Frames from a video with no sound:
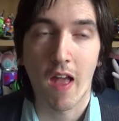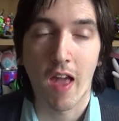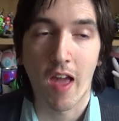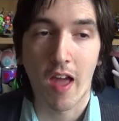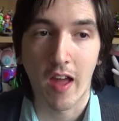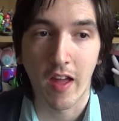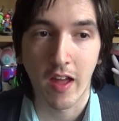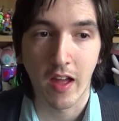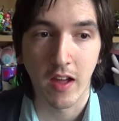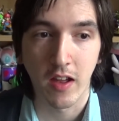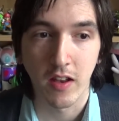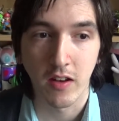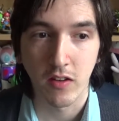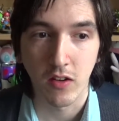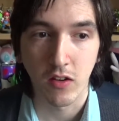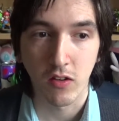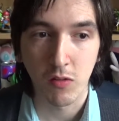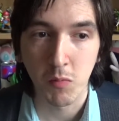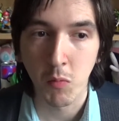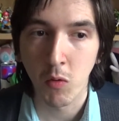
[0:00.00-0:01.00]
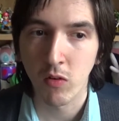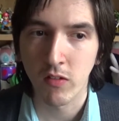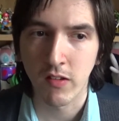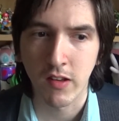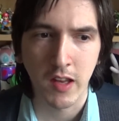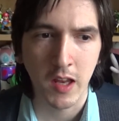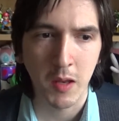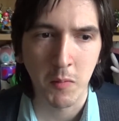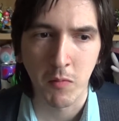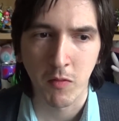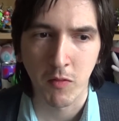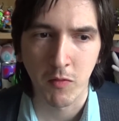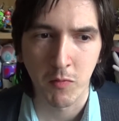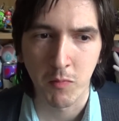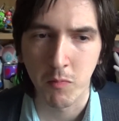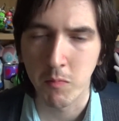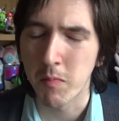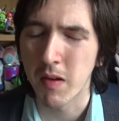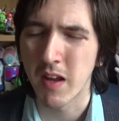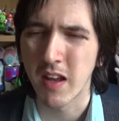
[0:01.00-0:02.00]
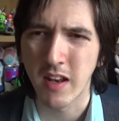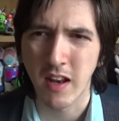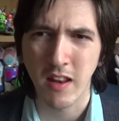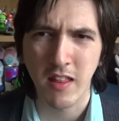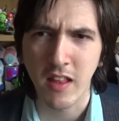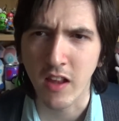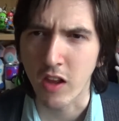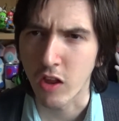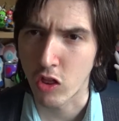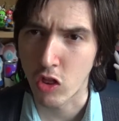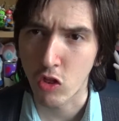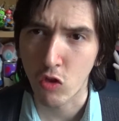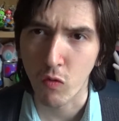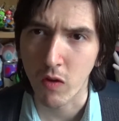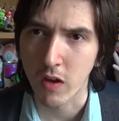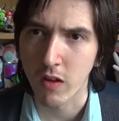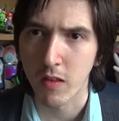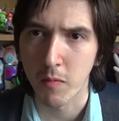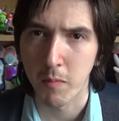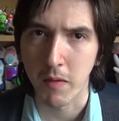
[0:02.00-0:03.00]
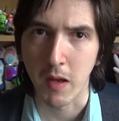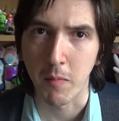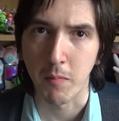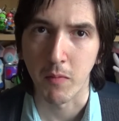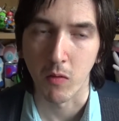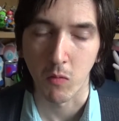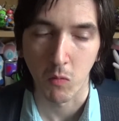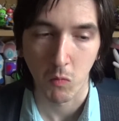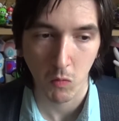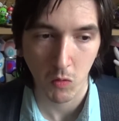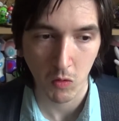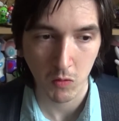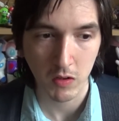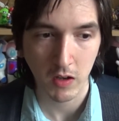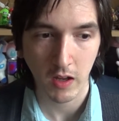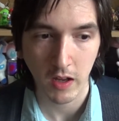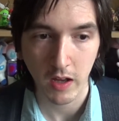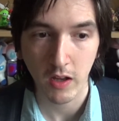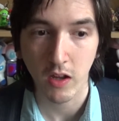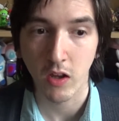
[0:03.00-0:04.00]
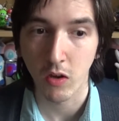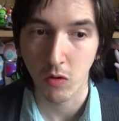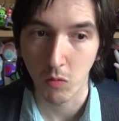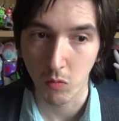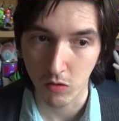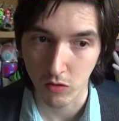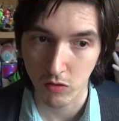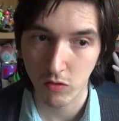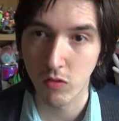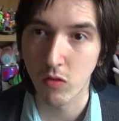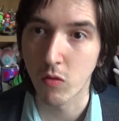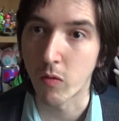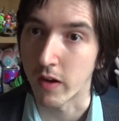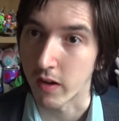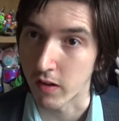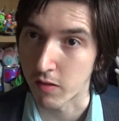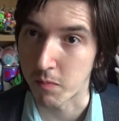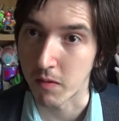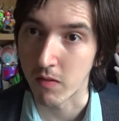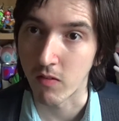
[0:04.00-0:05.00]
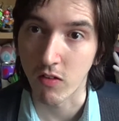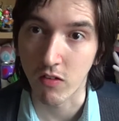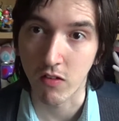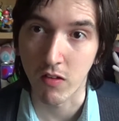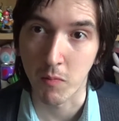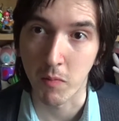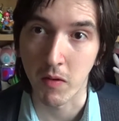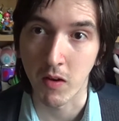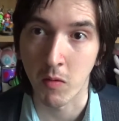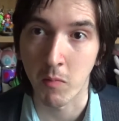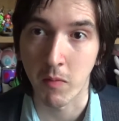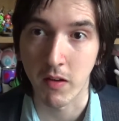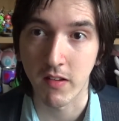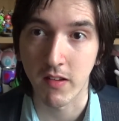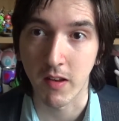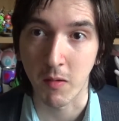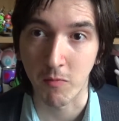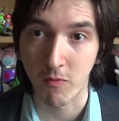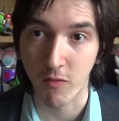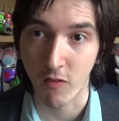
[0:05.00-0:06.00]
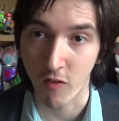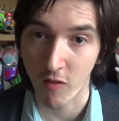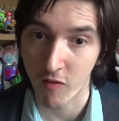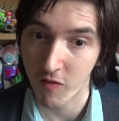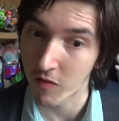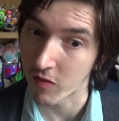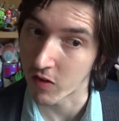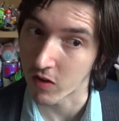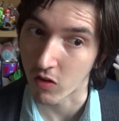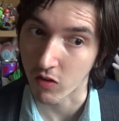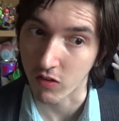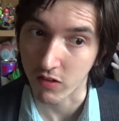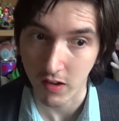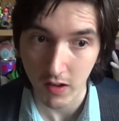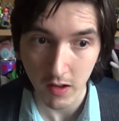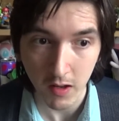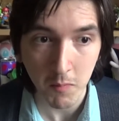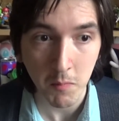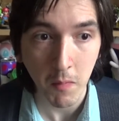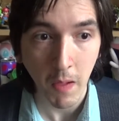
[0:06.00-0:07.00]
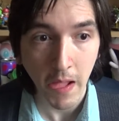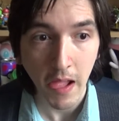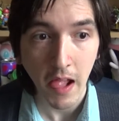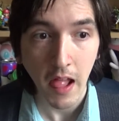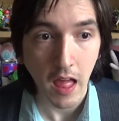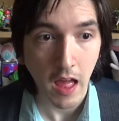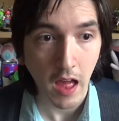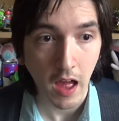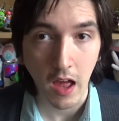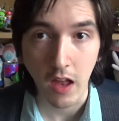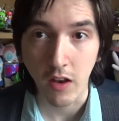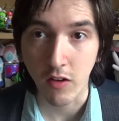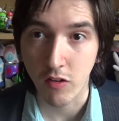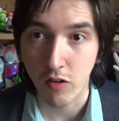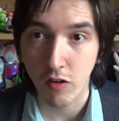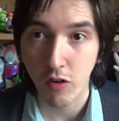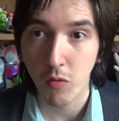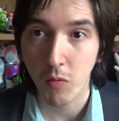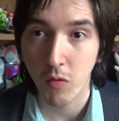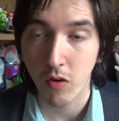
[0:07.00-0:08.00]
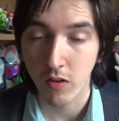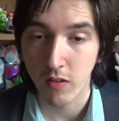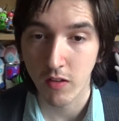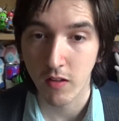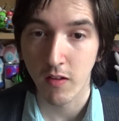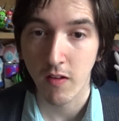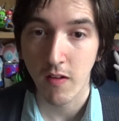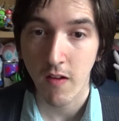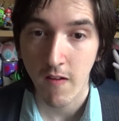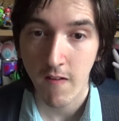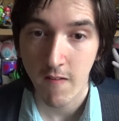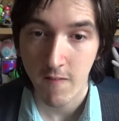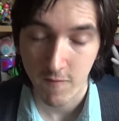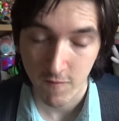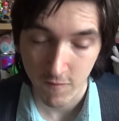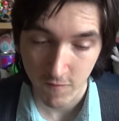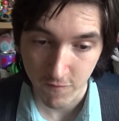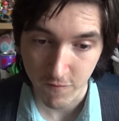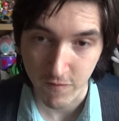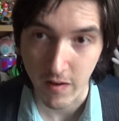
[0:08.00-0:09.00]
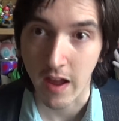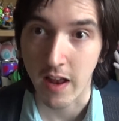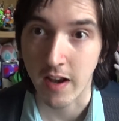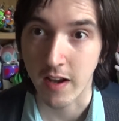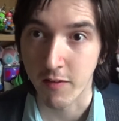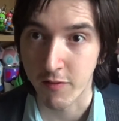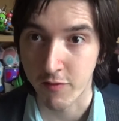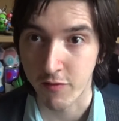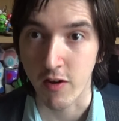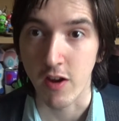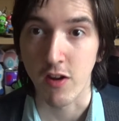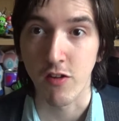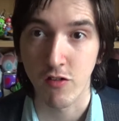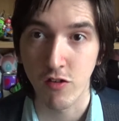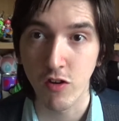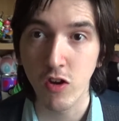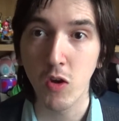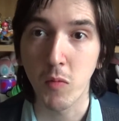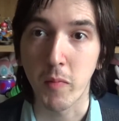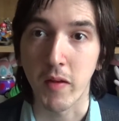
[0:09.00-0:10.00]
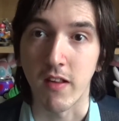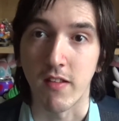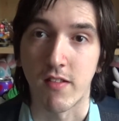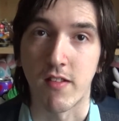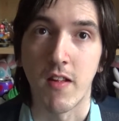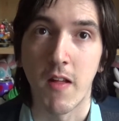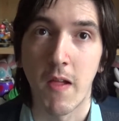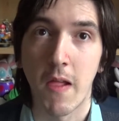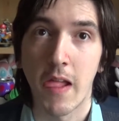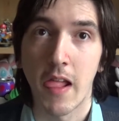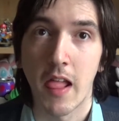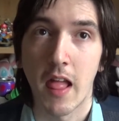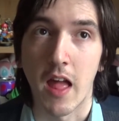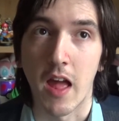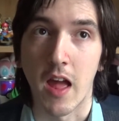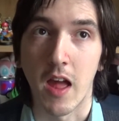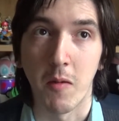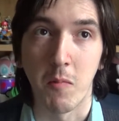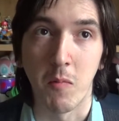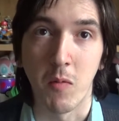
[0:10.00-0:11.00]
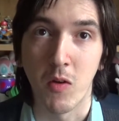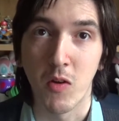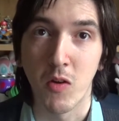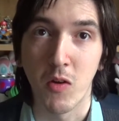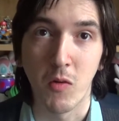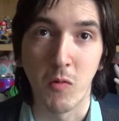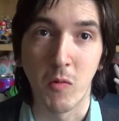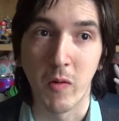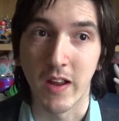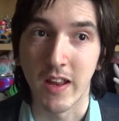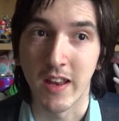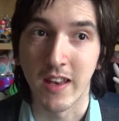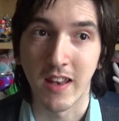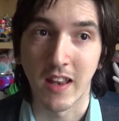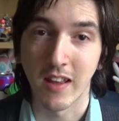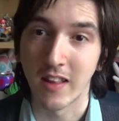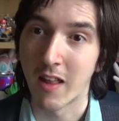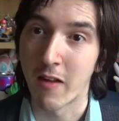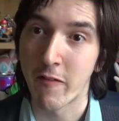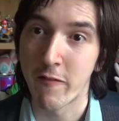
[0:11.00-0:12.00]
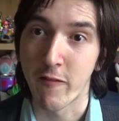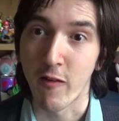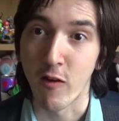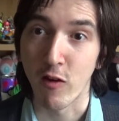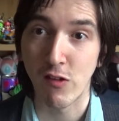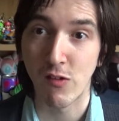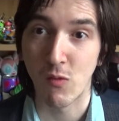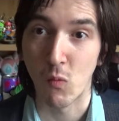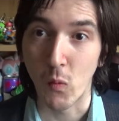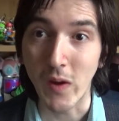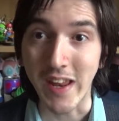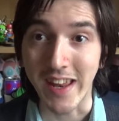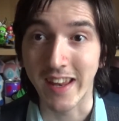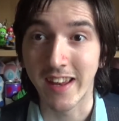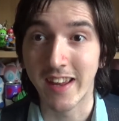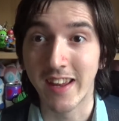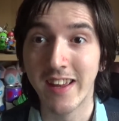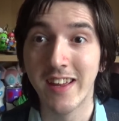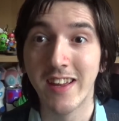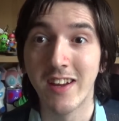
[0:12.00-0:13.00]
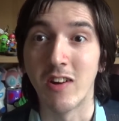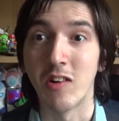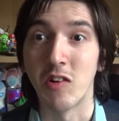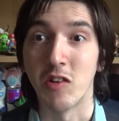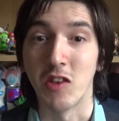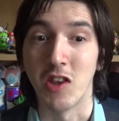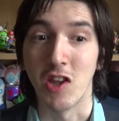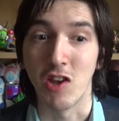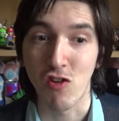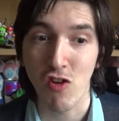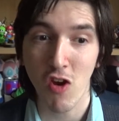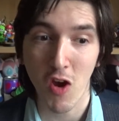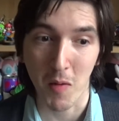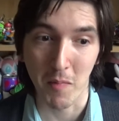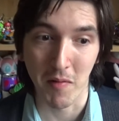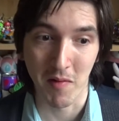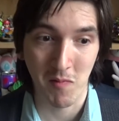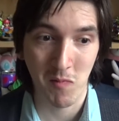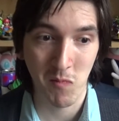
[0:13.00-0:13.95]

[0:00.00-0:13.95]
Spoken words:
I had a small team of me and I think 3 other people. One guy who was quite experienced, had been on my team for a very long time, and 2 other fairly fresh newbies who were in like their first week on the job.